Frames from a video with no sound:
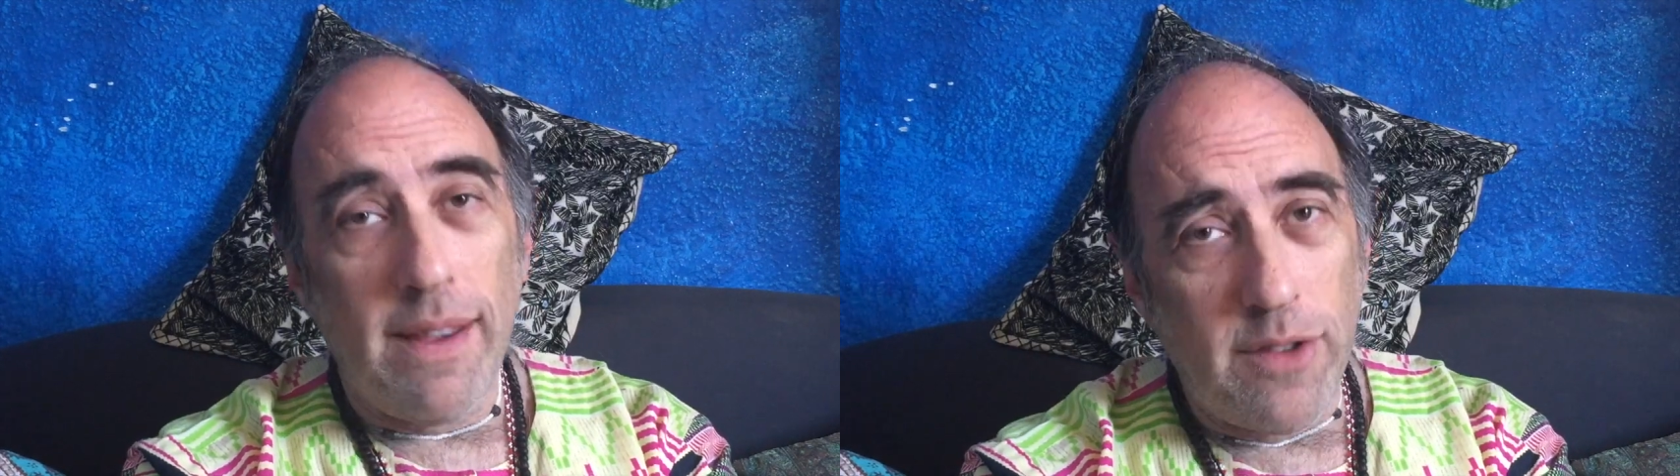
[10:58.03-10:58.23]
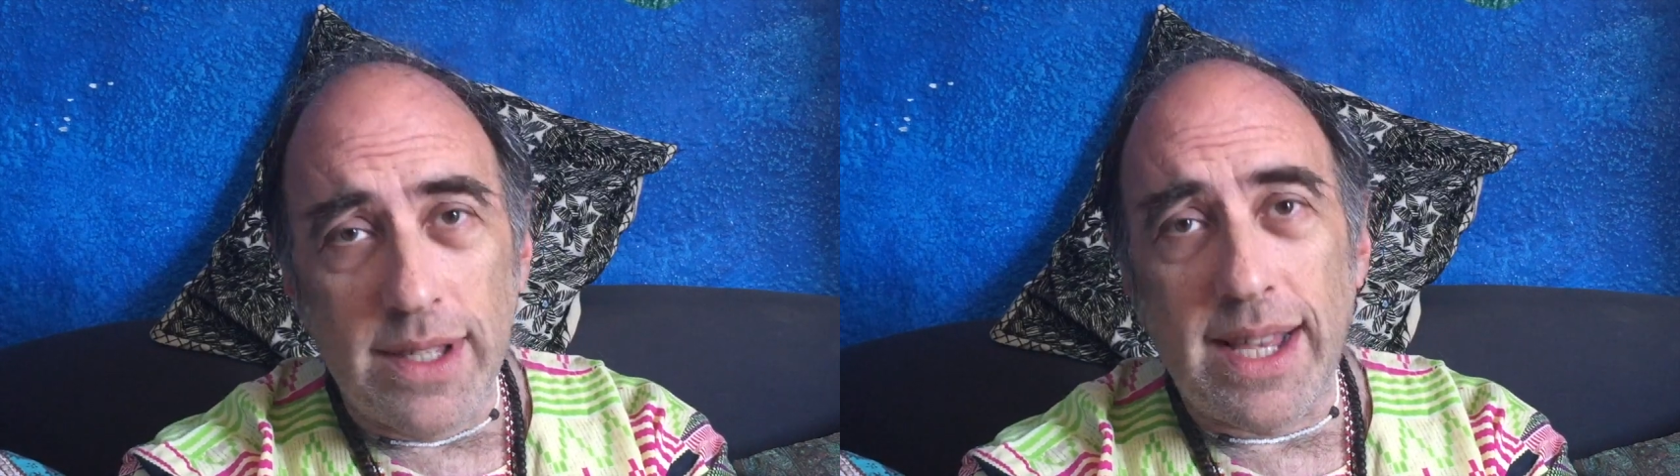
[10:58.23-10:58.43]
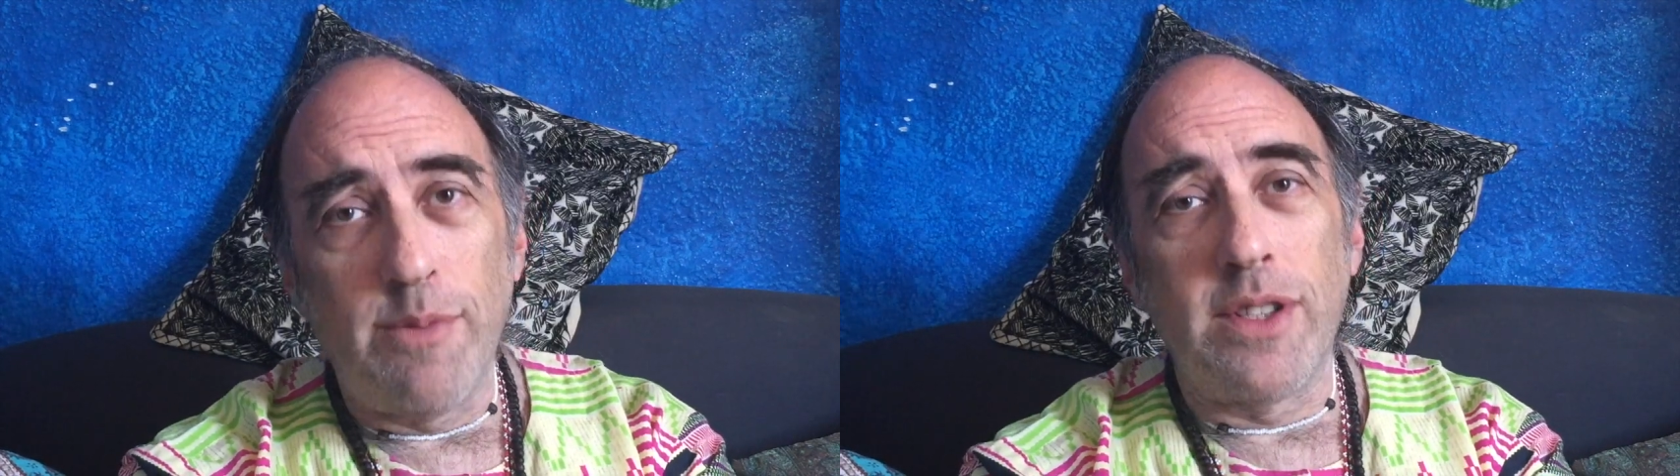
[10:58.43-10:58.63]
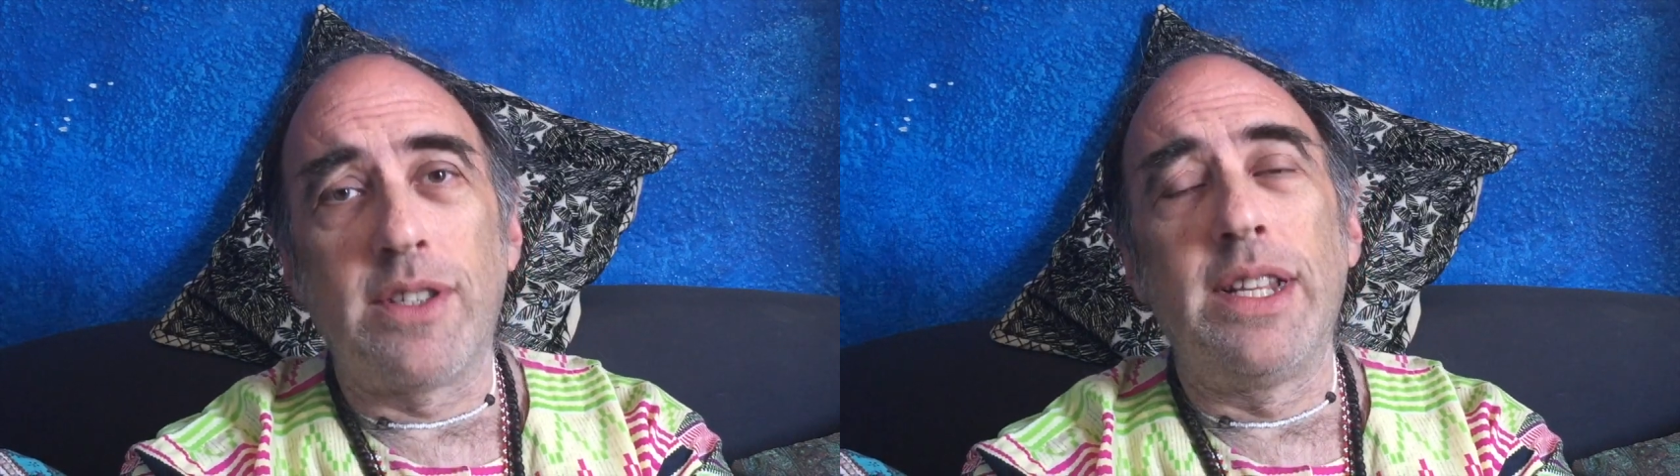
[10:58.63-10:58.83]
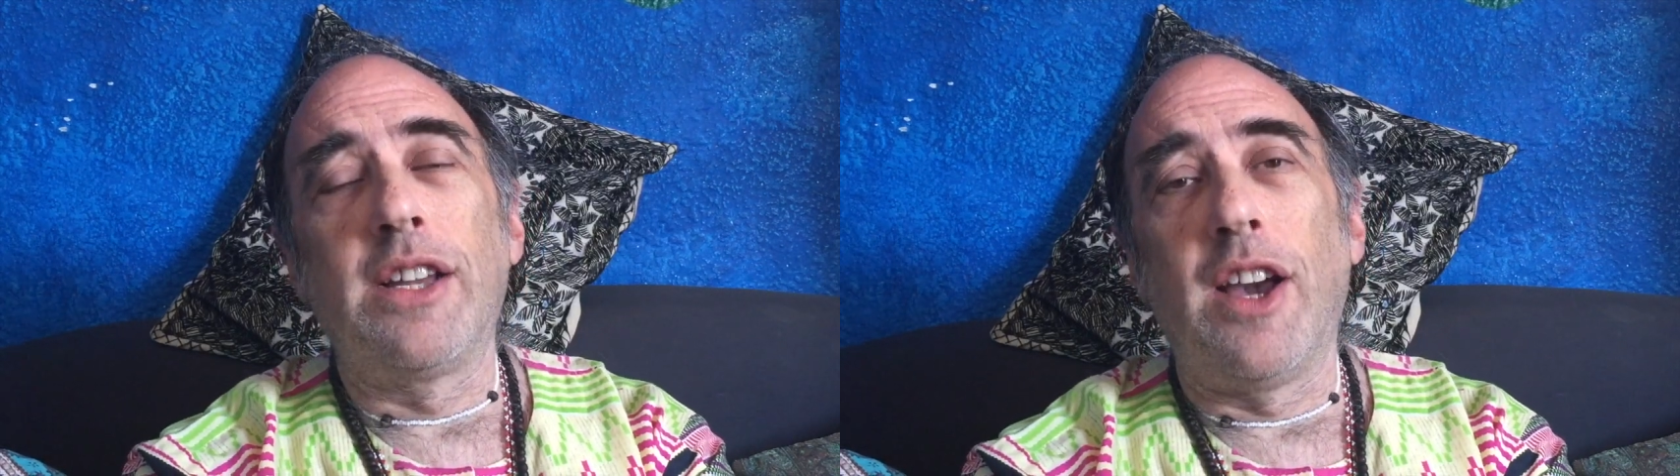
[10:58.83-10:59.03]
for someone
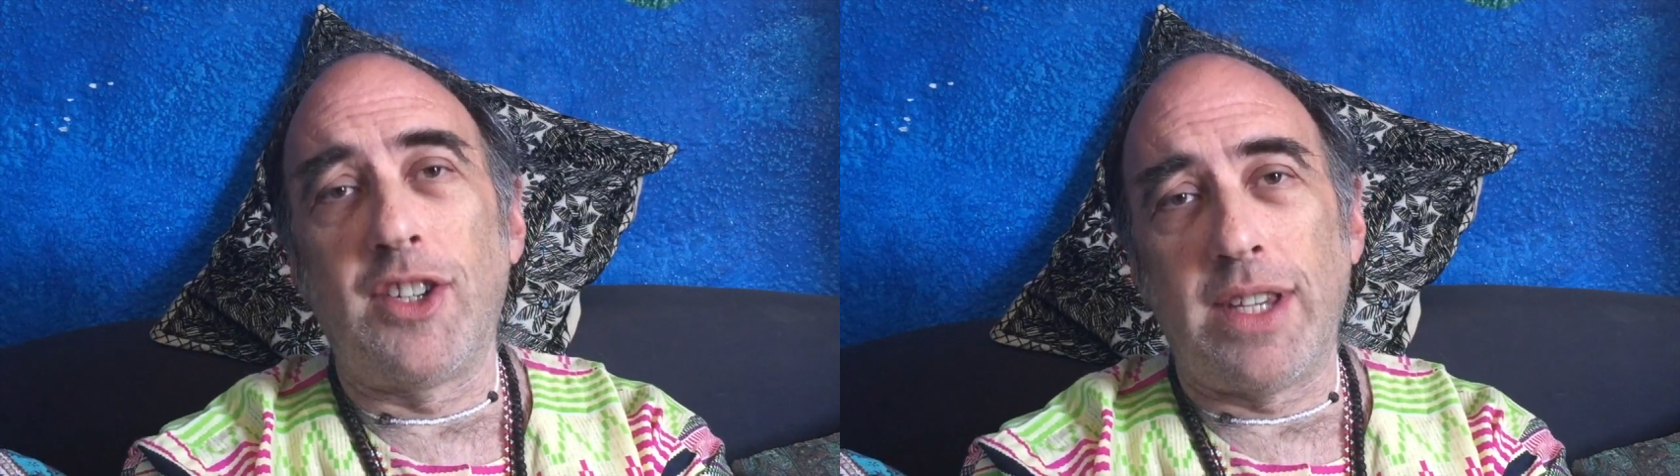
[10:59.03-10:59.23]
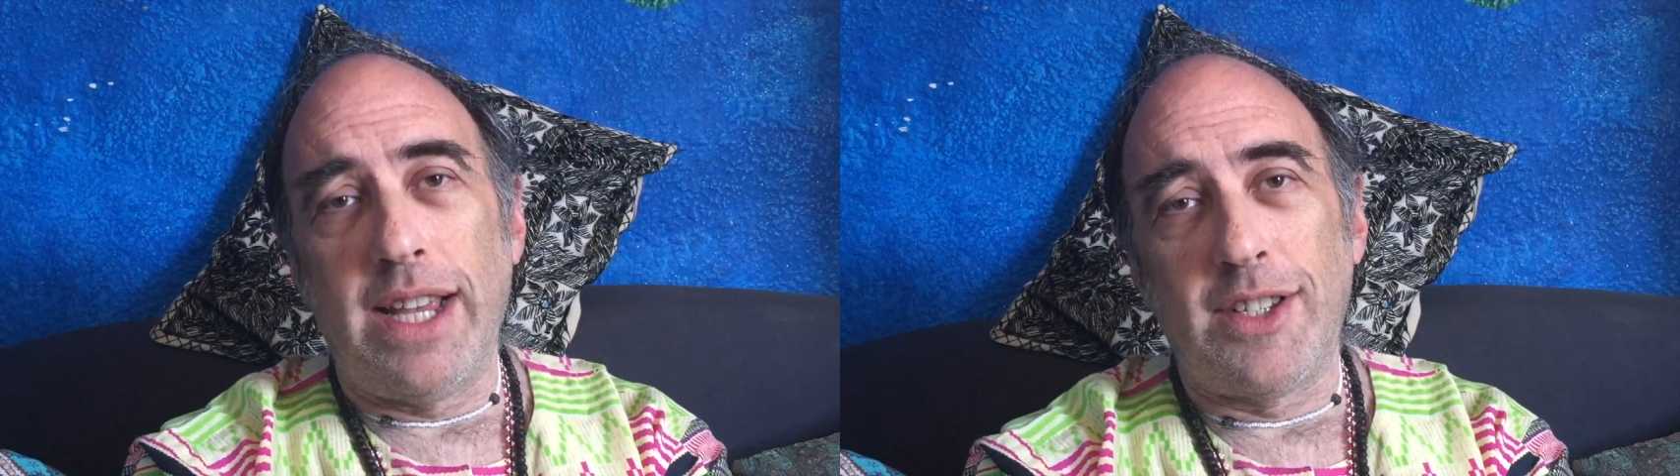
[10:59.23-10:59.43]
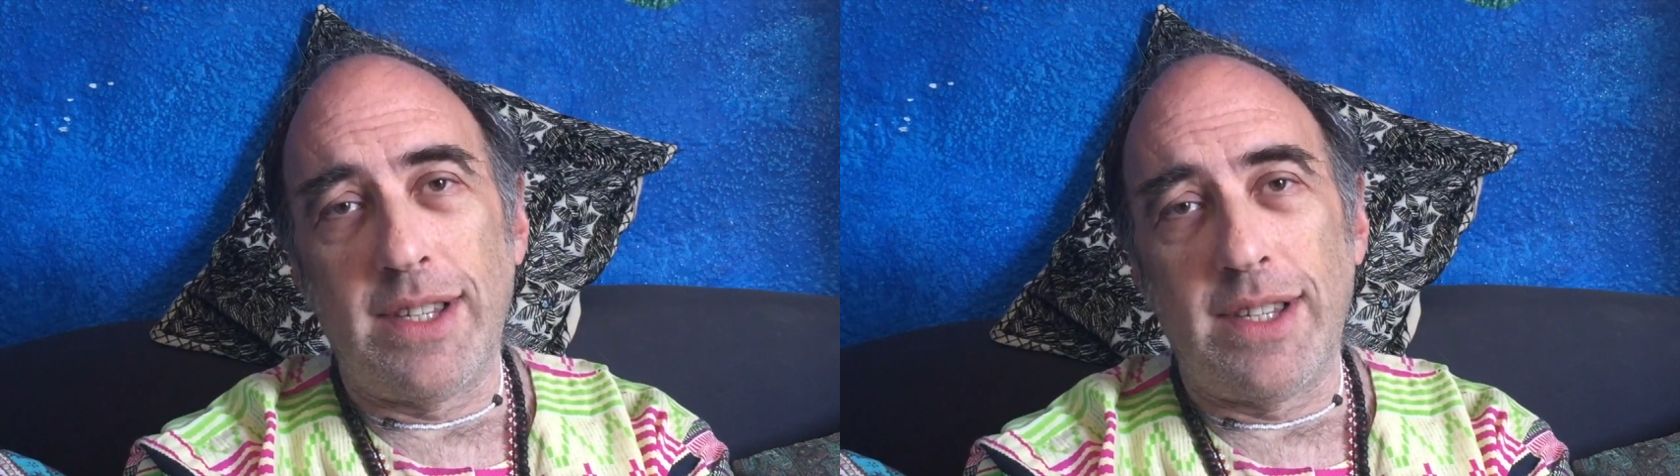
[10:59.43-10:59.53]
to negotiate